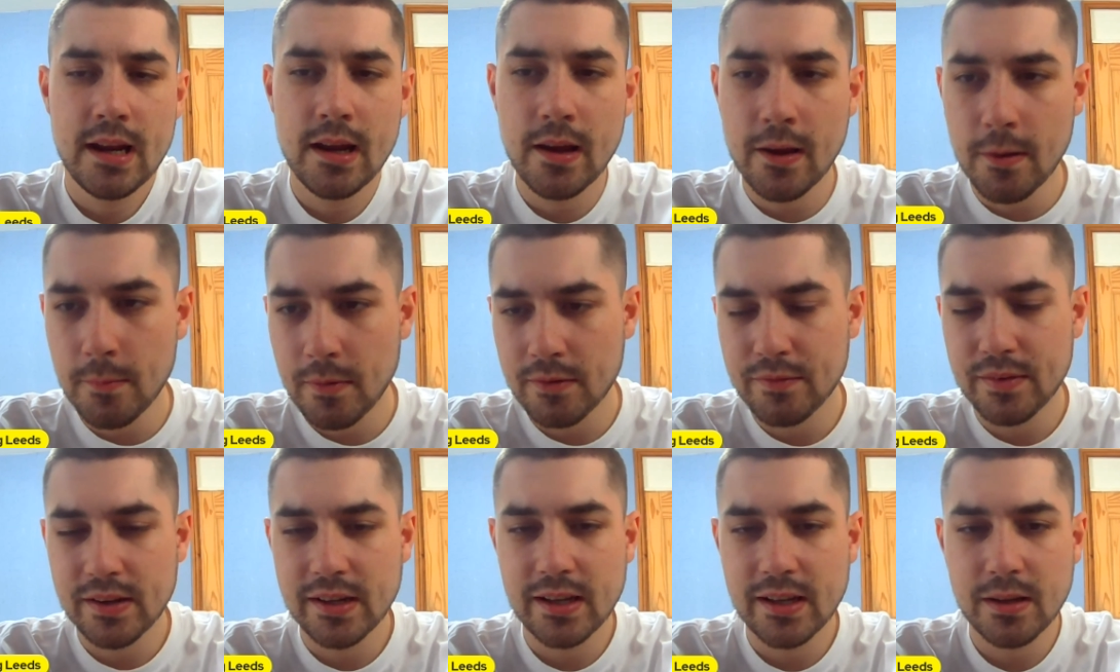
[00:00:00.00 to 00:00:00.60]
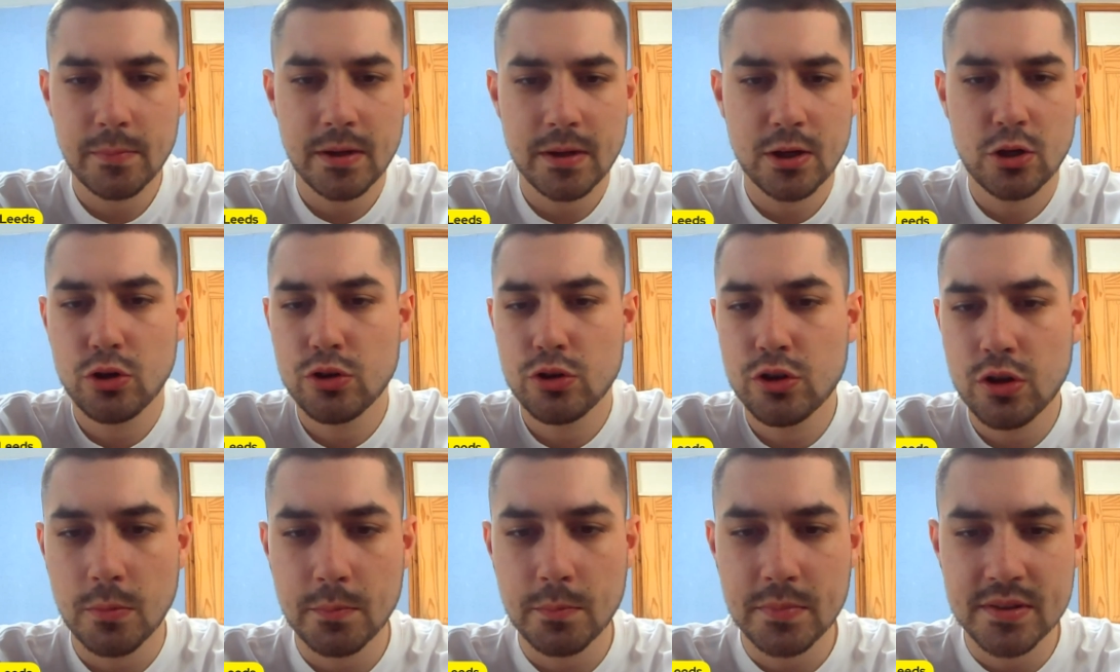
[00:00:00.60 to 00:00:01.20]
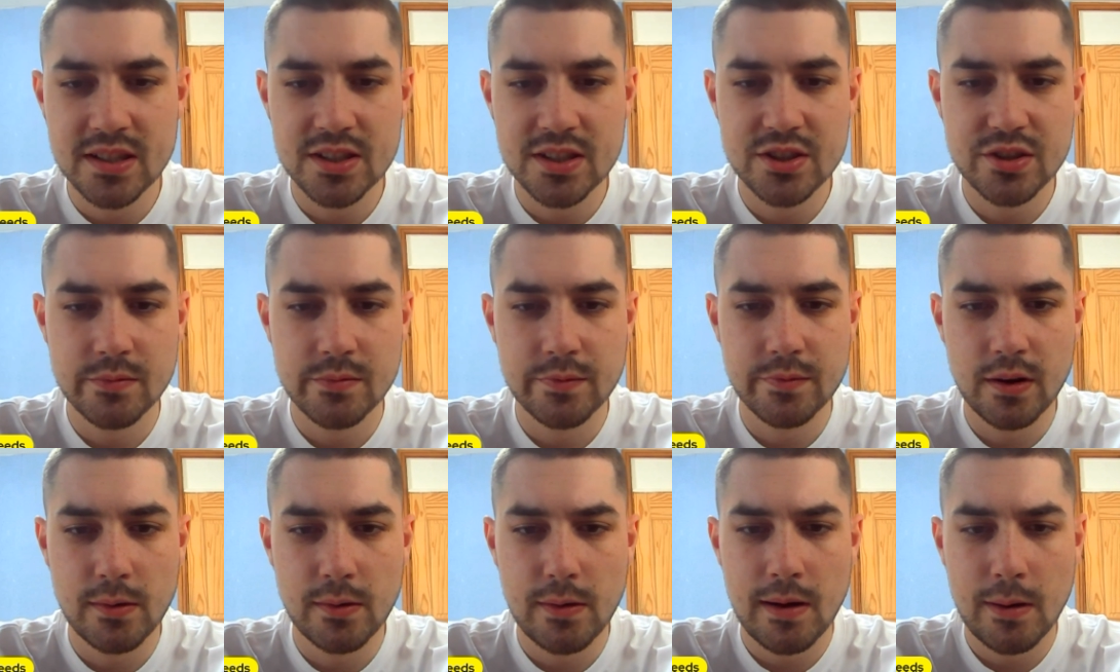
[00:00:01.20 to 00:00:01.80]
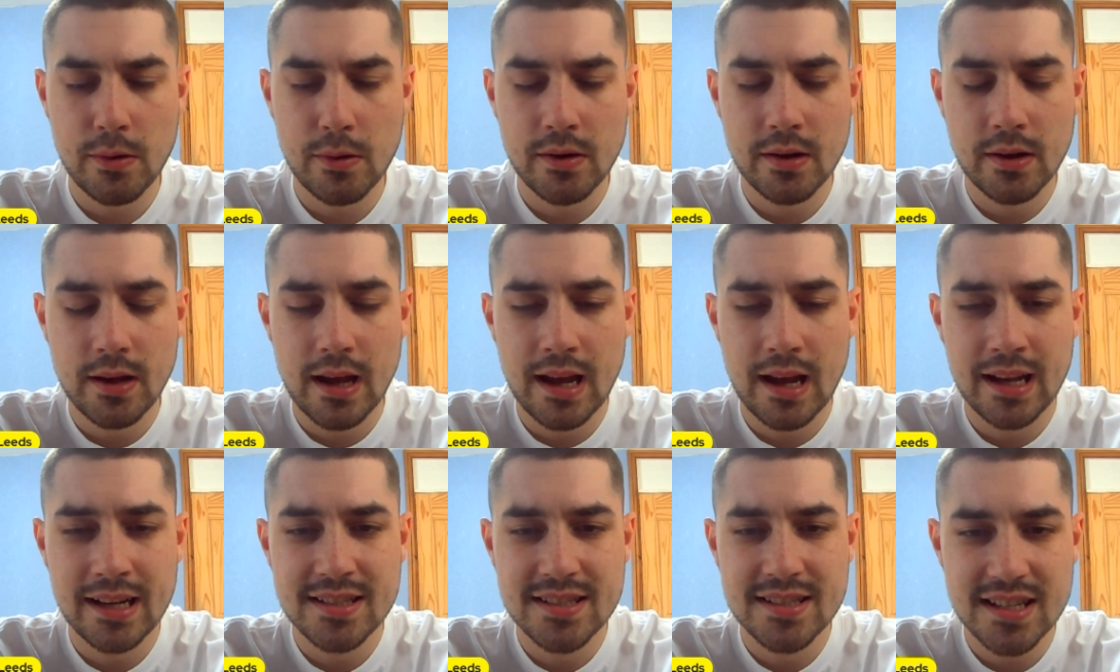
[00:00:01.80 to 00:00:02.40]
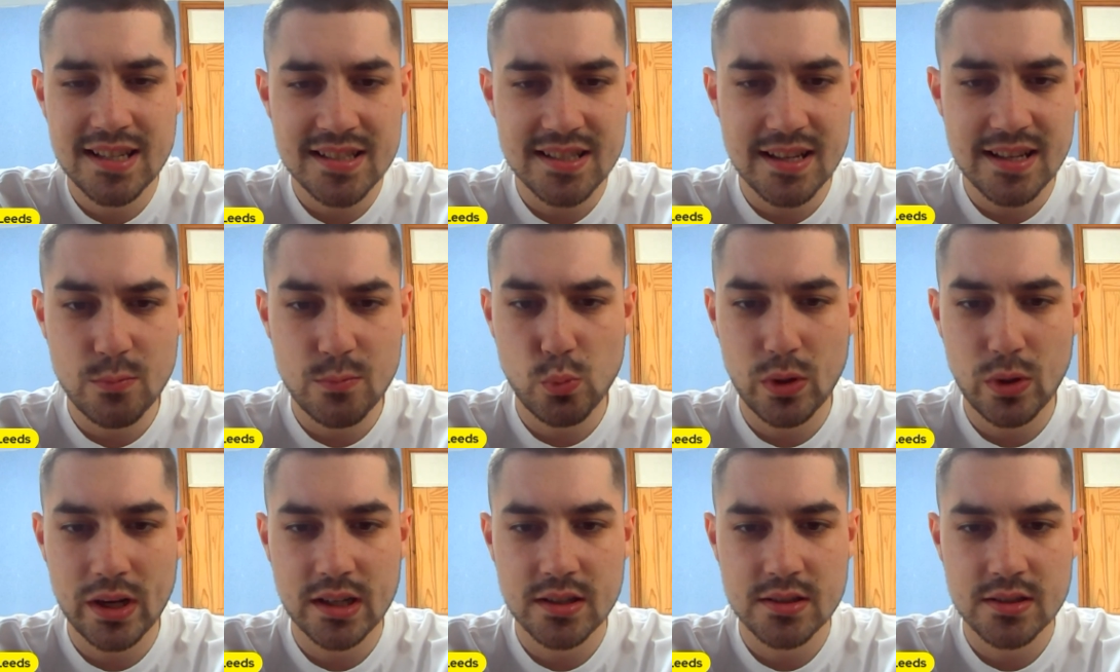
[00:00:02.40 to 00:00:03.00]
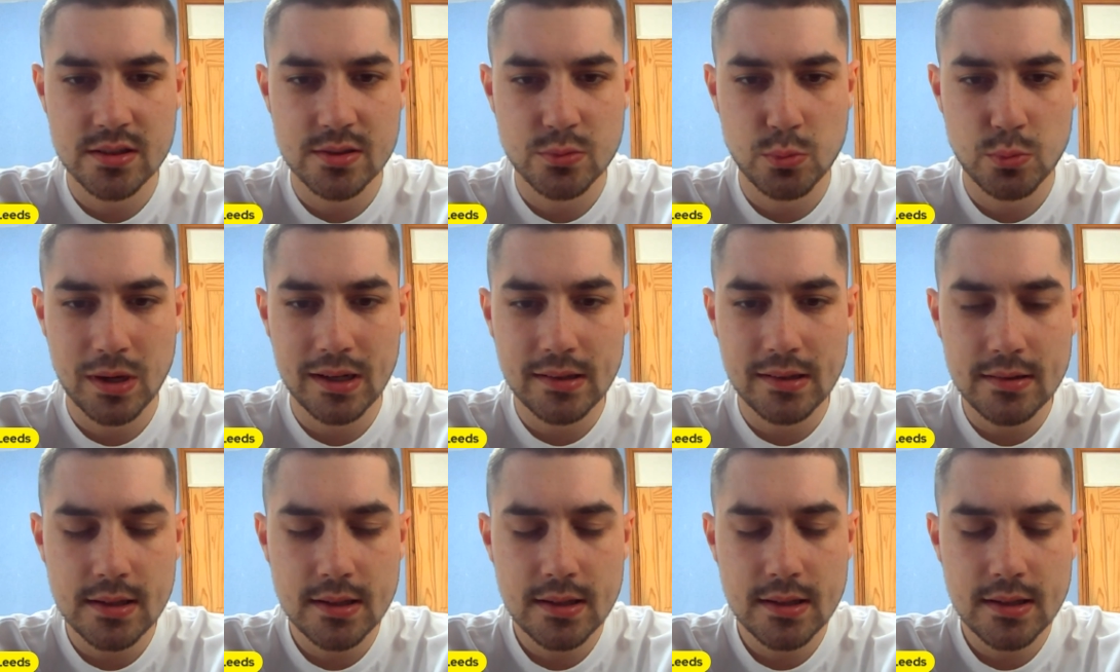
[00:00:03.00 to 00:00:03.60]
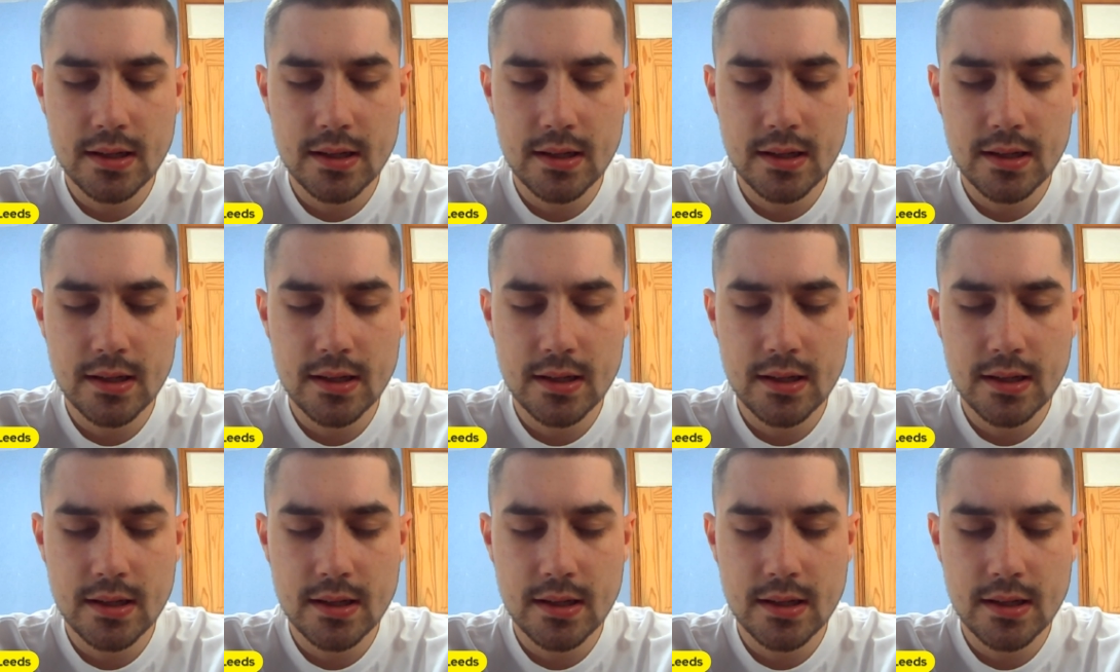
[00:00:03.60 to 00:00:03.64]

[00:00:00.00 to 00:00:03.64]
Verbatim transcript: Um, I think it'd be good competition for our existing wingers as well.